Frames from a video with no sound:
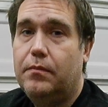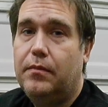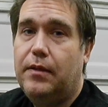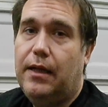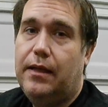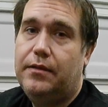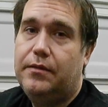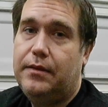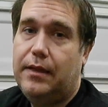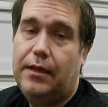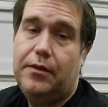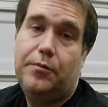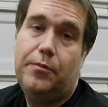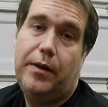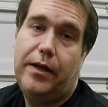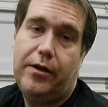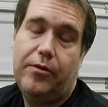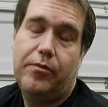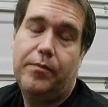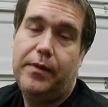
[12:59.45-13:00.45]
that, that's why
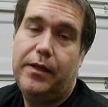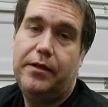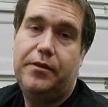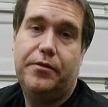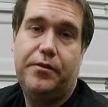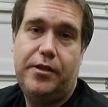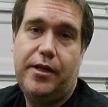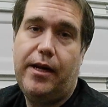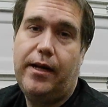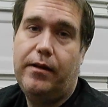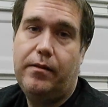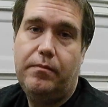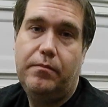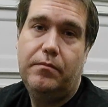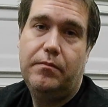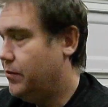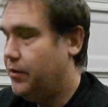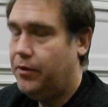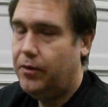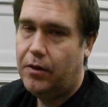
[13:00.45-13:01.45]
you replace your chain.
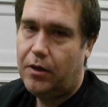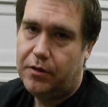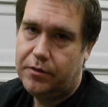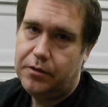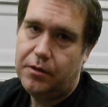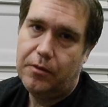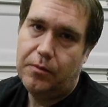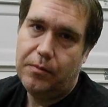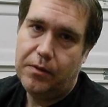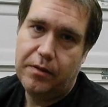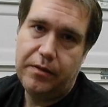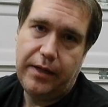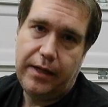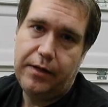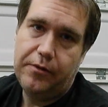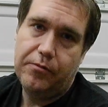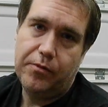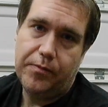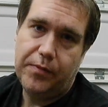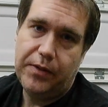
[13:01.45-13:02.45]
You also will need
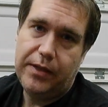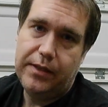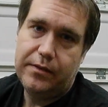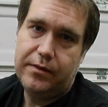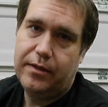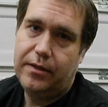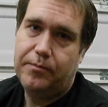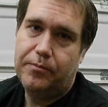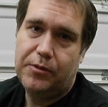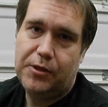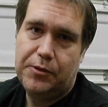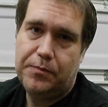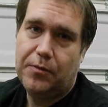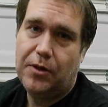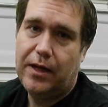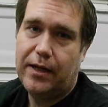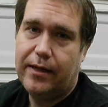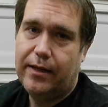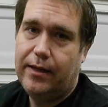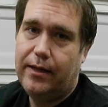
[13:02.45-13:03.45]
to replace the
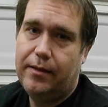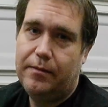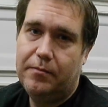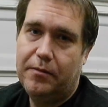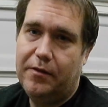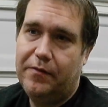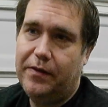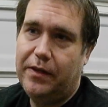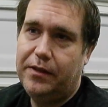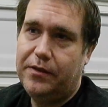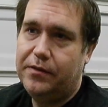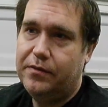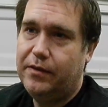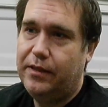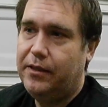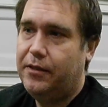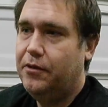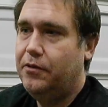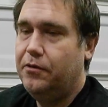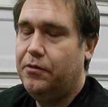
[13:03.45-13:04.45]
sprocket eventually
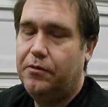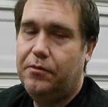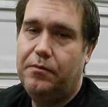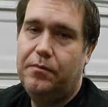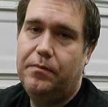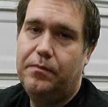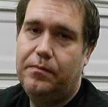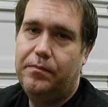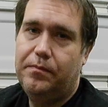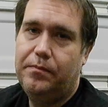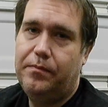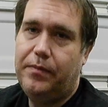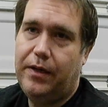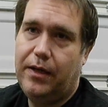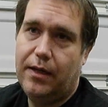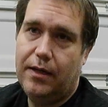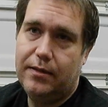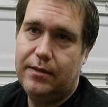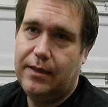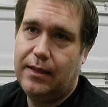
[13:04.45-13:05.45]
too,
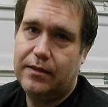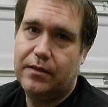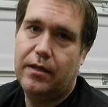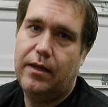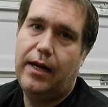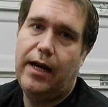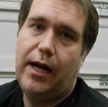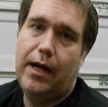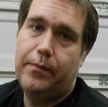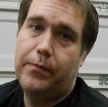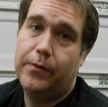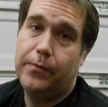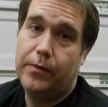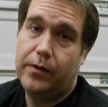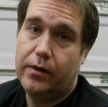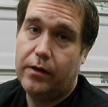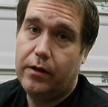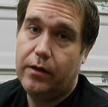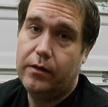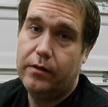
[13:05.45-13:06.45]
because that's going to happen
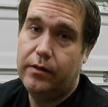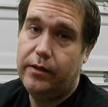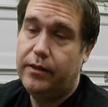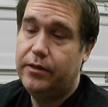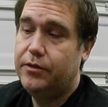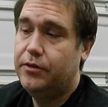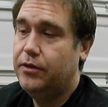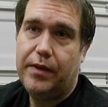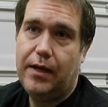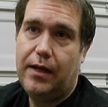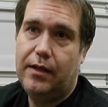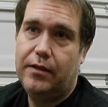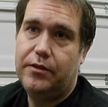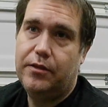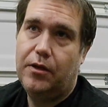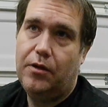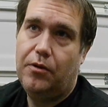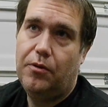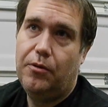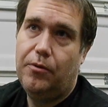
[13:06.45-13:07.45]
regardless. And
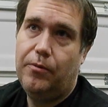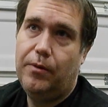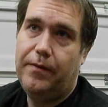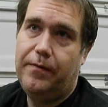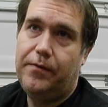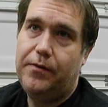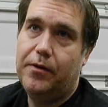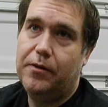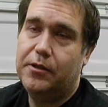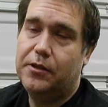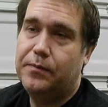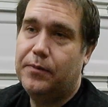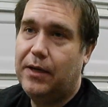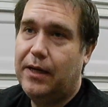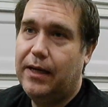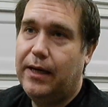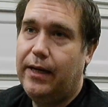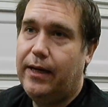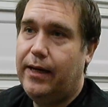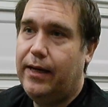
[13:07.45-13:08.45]
so if your
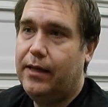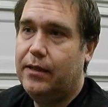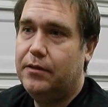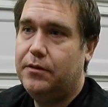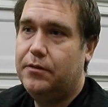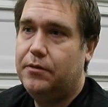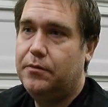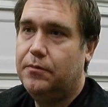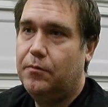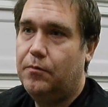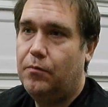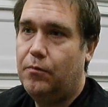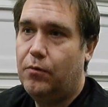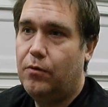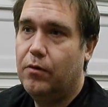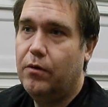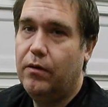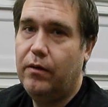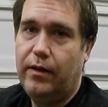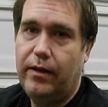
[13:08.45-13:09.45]
sprocket gets
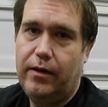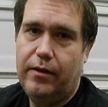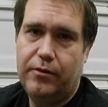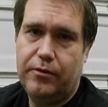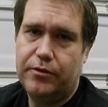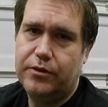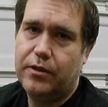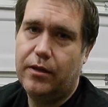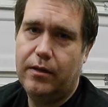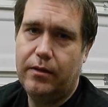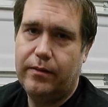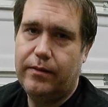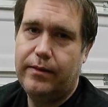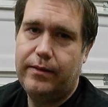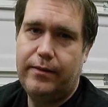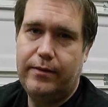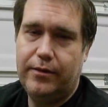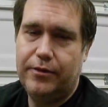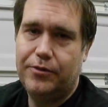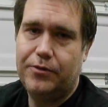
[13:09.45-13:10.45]
worn, then it'll start
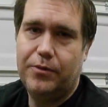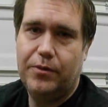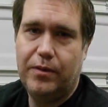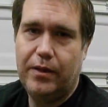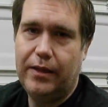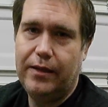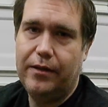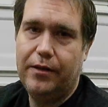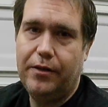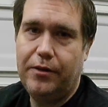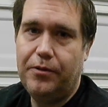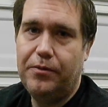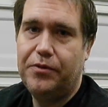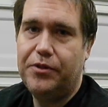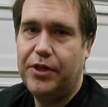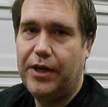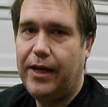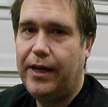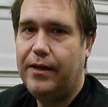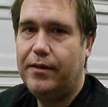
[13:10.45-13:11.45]
destroying the new
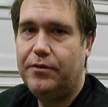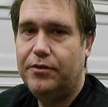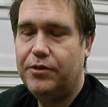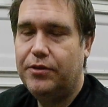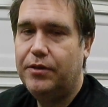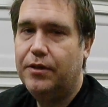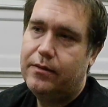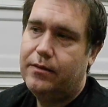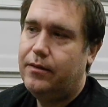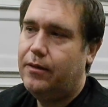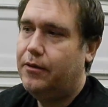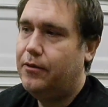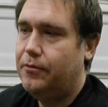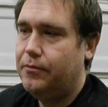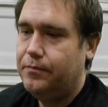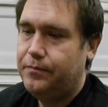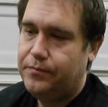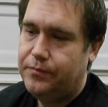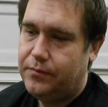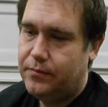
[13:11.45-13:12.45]
chains.
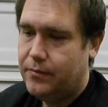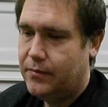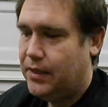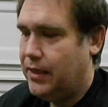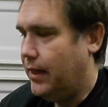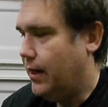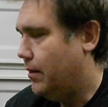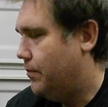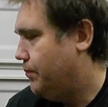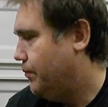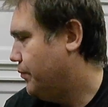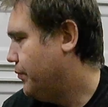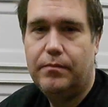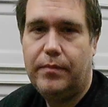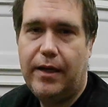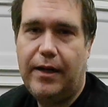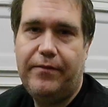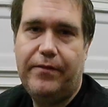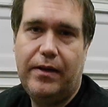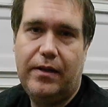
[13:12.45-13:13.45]
So yeah,
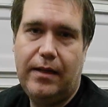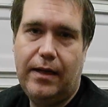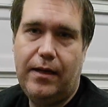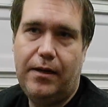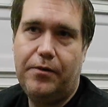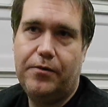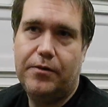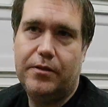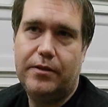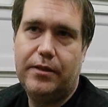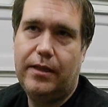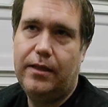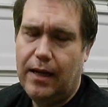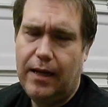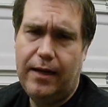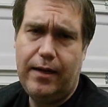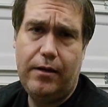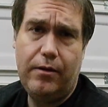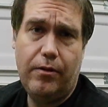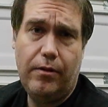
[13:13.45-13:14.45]
but I found that interesting.
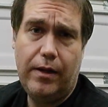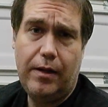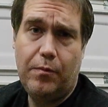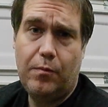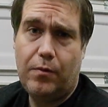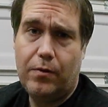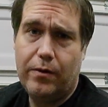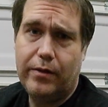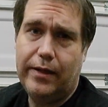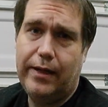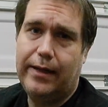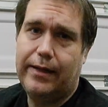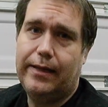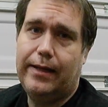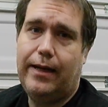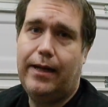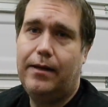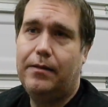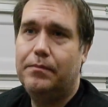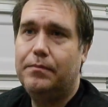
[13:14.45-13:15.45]
I didn't know they wore like
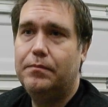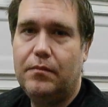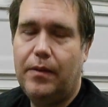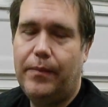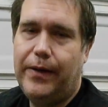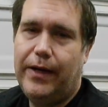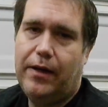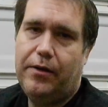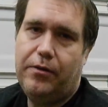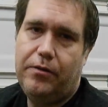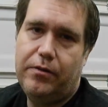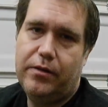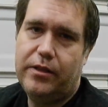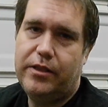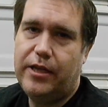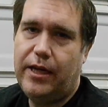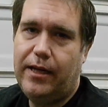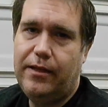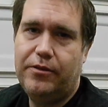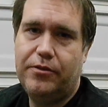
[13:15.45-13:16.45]
that. I mean, I knew the
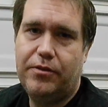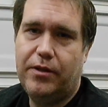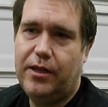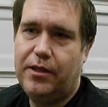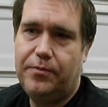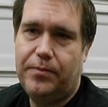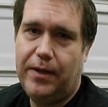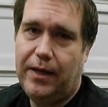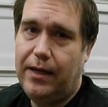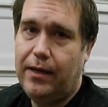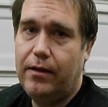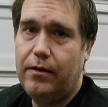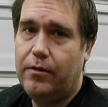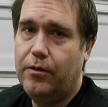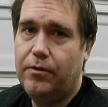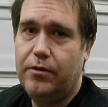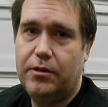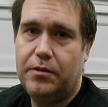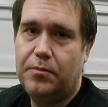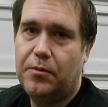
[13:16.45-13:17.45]
chain stretch, but I didn't
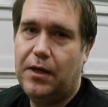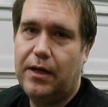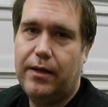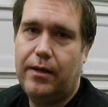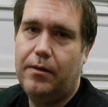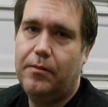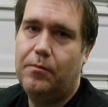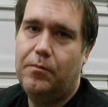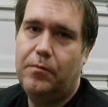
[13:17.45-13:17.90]
know the sprocket